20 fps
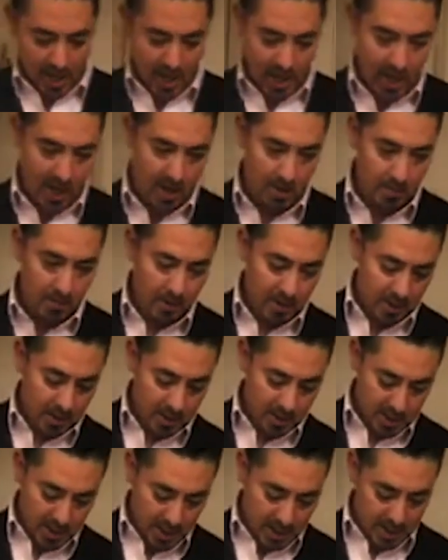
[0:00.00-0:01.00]
Here we
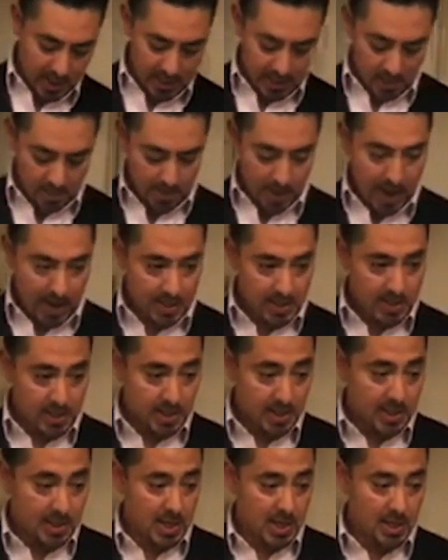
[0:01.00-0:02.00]
use gin as the base,
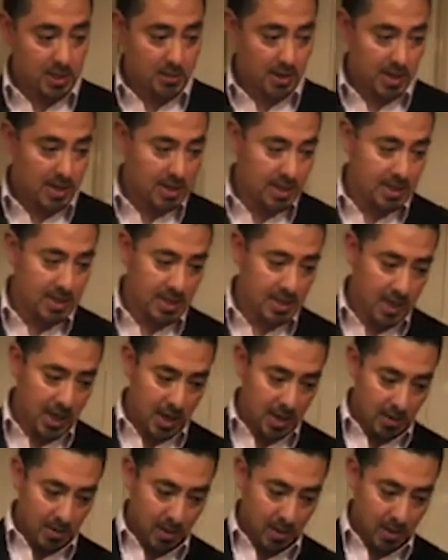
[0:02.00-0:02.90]
the accentuators,